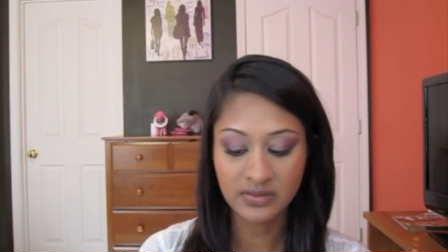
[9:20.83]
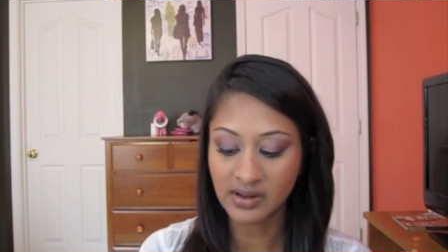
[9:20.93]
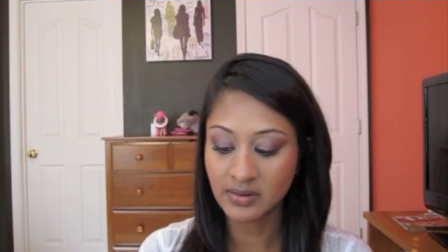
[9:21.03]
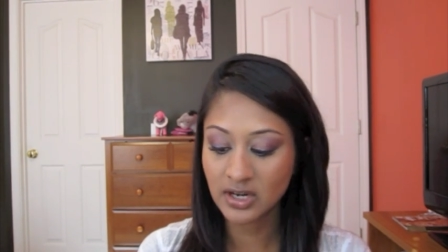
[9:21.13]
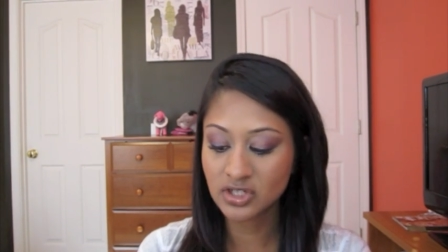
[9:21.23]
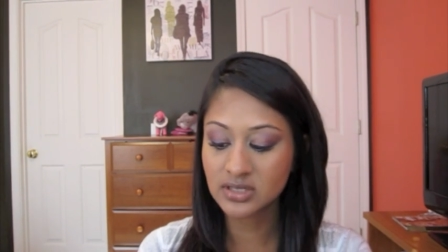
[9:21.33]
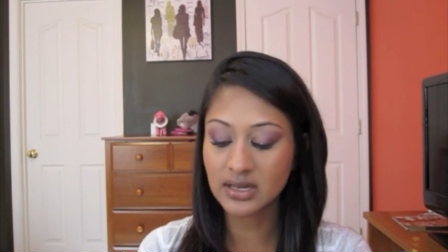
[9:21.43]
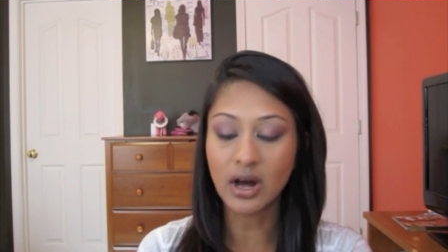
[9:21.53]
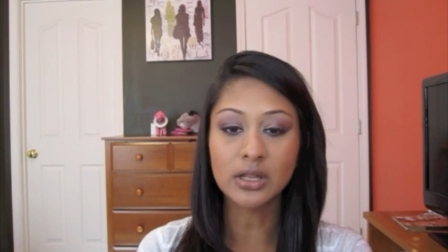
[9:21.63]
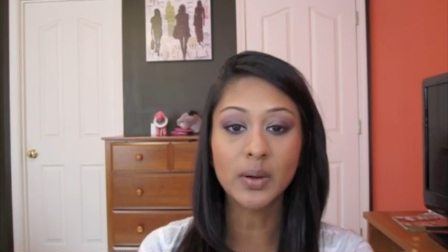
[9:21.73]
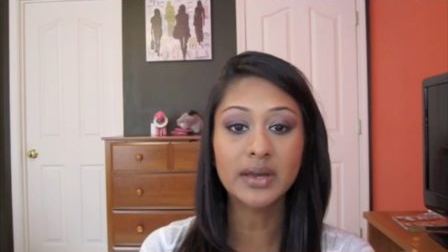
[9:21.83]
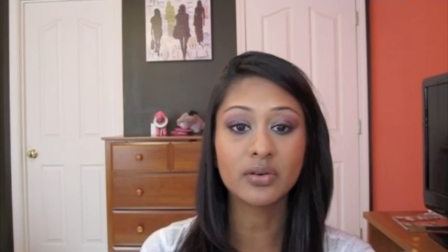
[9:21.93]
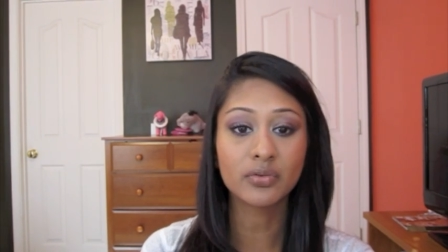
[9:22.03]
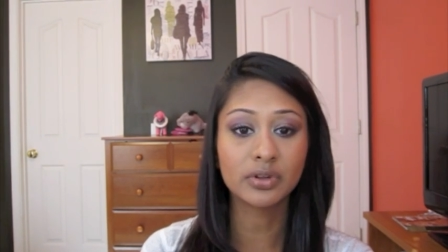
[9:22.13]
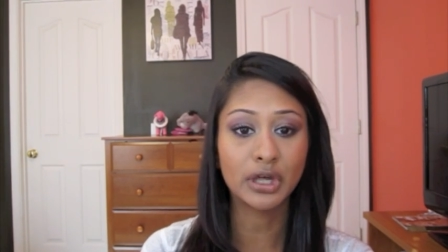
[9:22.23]
The foundations, although I
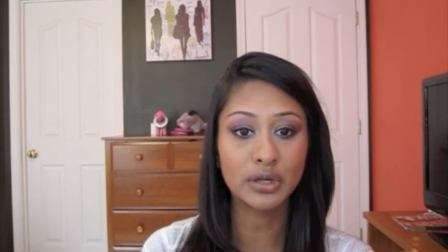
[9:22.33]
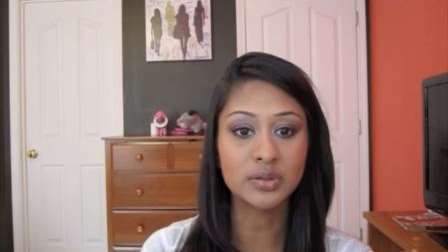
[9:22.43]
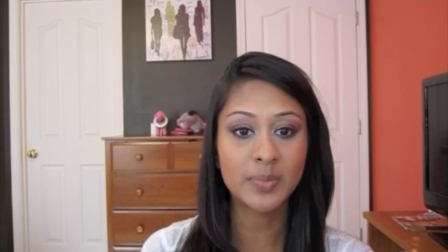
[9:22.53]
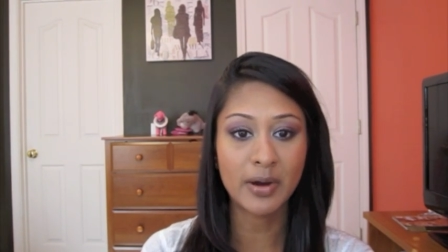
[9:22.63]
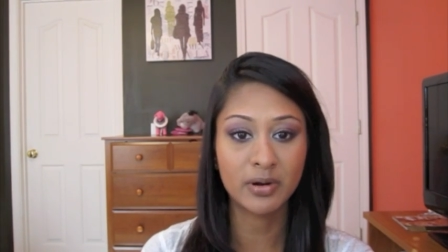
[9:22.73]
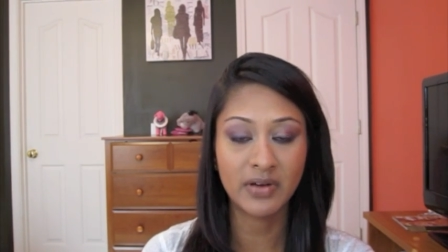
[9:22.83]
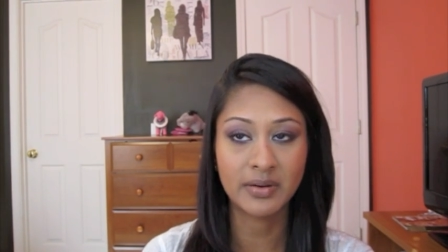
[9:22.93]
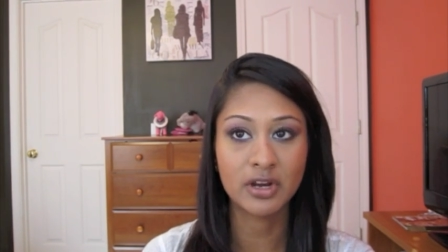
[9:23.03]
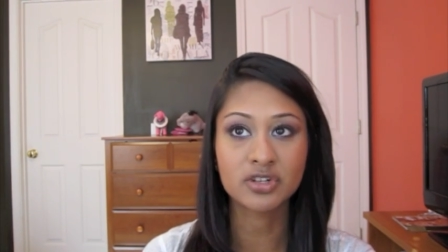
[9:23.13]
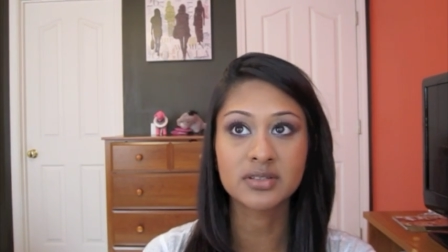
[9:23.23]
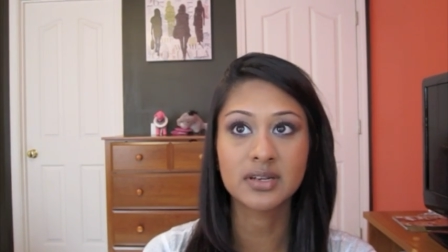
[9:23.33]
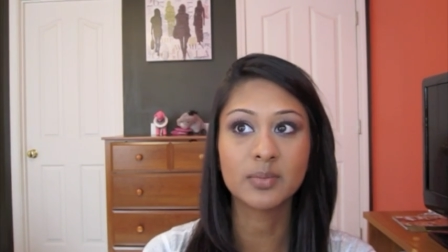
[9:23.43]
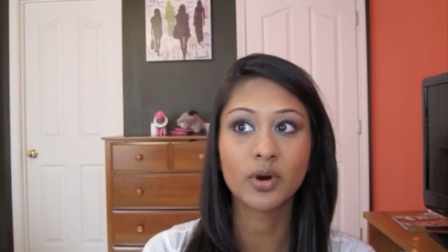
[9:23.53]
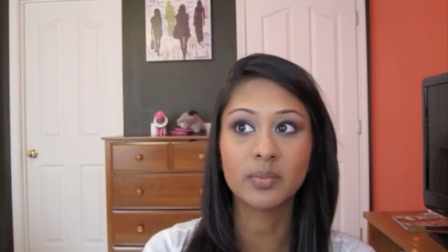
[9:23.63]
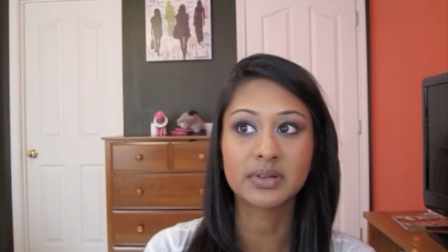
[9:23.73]
don't really use powder foundations
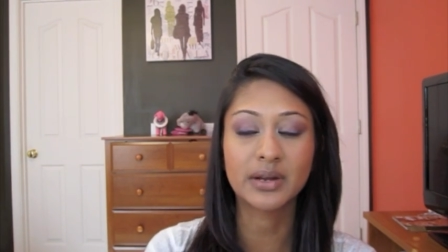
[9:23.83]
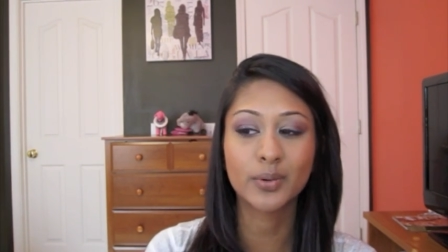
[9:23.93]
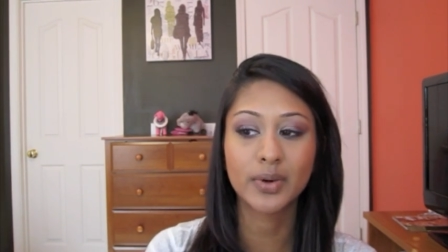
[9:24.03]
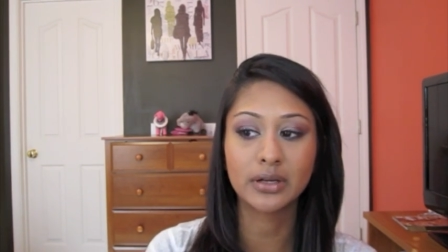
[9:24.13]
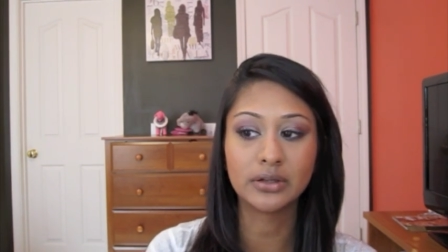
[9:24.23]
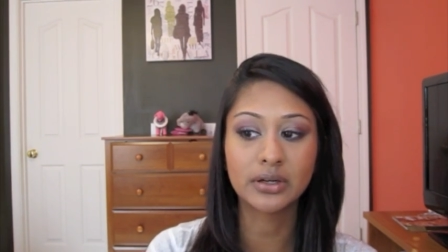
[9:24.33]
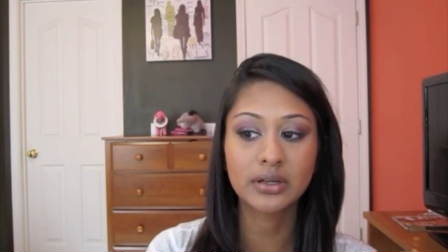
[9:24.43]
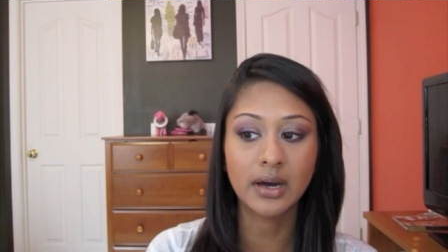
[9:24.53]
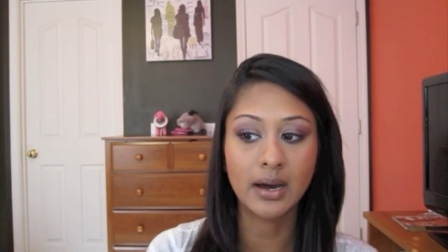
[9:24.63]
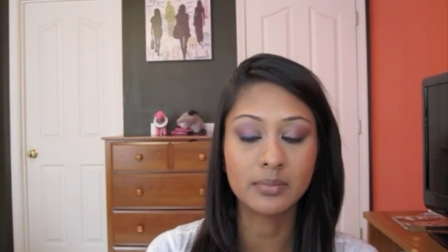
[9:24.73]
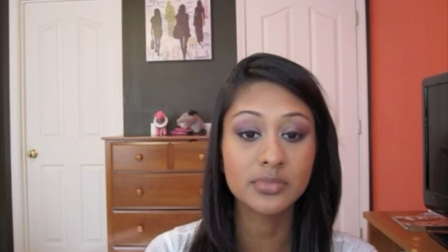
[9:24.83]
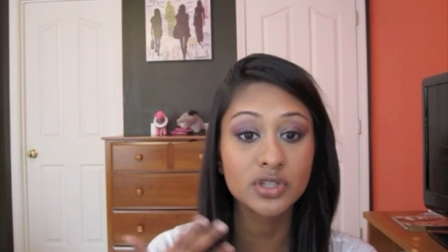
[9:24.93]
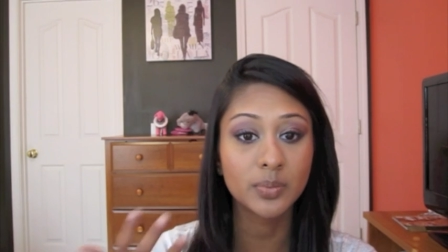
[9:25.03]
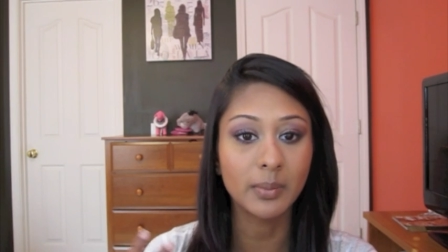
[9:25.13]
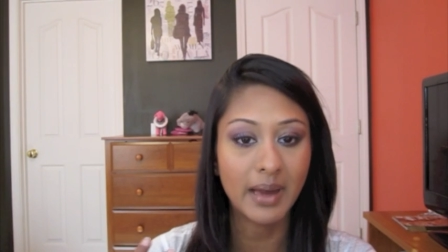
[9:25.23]
anymore because I don't want to look
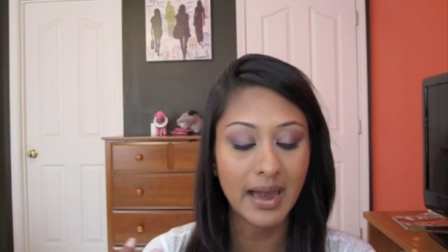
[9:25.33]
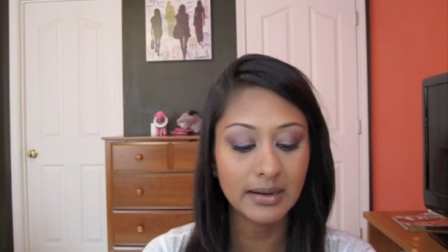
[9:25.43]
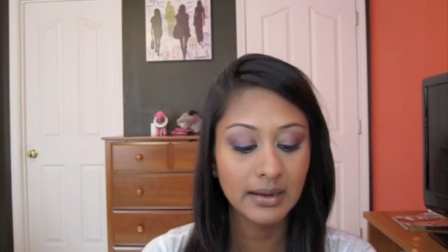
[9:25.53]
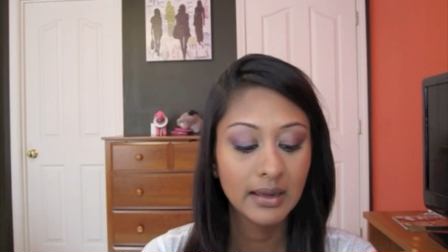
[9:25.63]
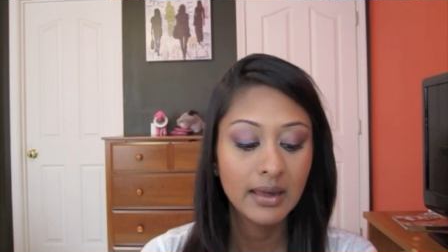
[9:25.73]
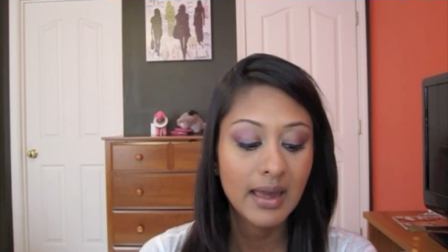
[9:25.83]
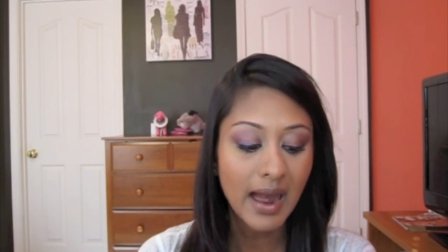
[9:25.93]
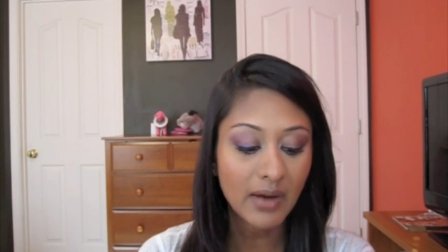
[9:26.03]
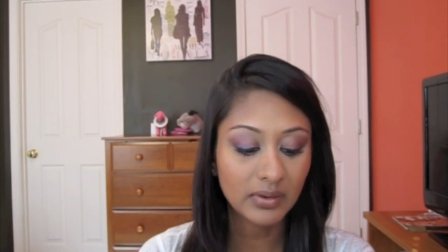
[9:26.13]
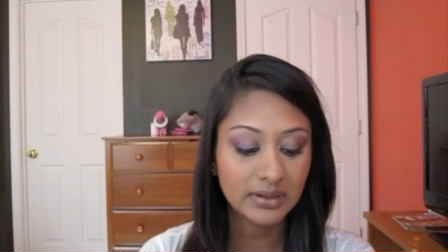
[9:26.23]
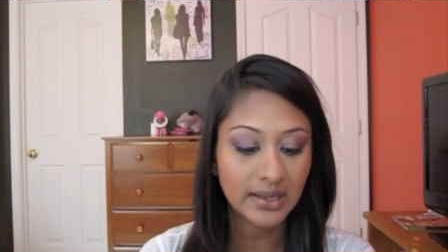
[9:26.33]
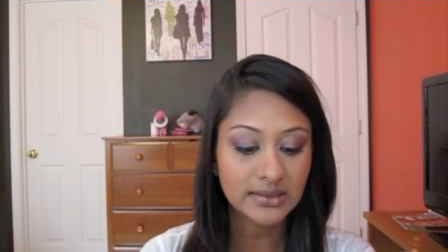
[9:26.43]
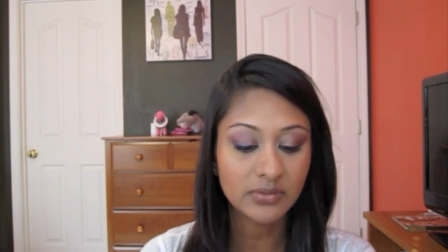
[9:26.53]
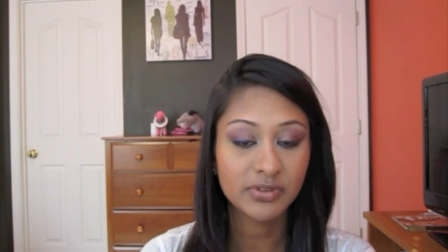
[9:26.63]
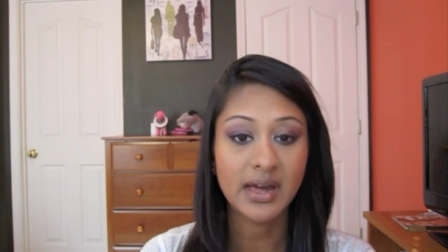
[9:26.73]
super matte, I really
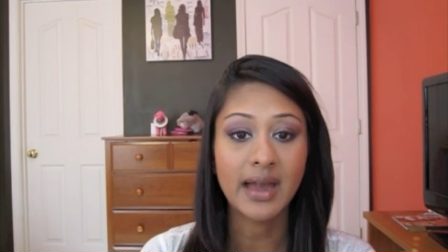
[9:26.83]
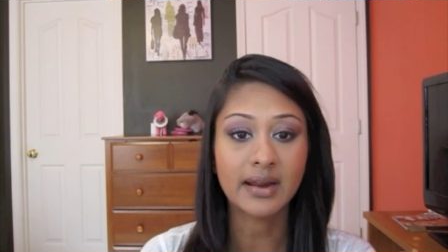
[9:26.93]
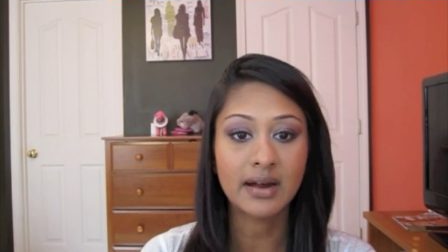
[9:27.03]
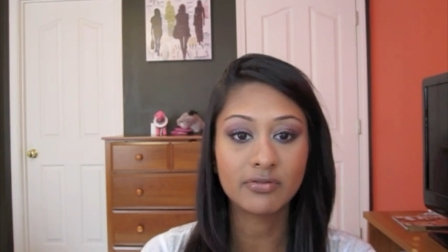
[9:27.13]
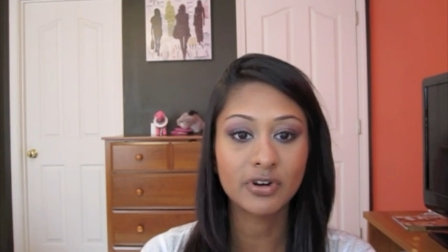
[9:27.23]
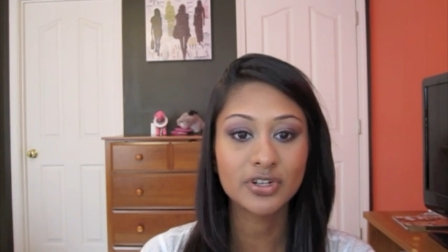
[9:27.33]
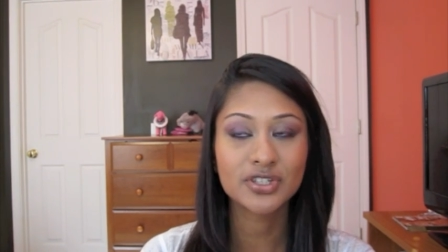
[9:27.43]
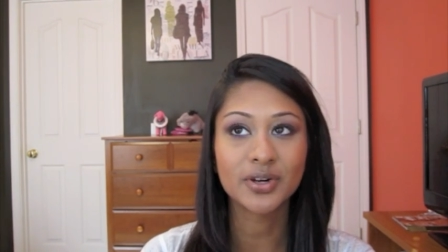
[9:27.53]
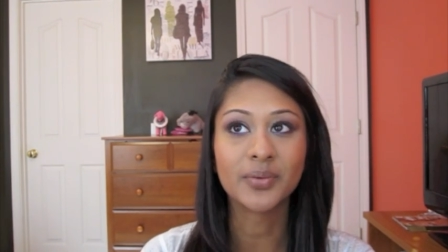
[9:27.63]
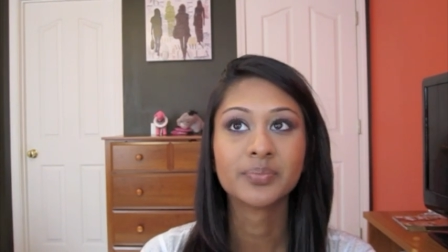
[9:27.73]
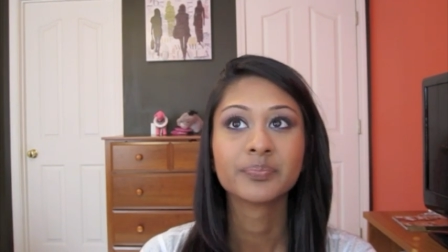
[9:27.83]
like them for the high coverage. So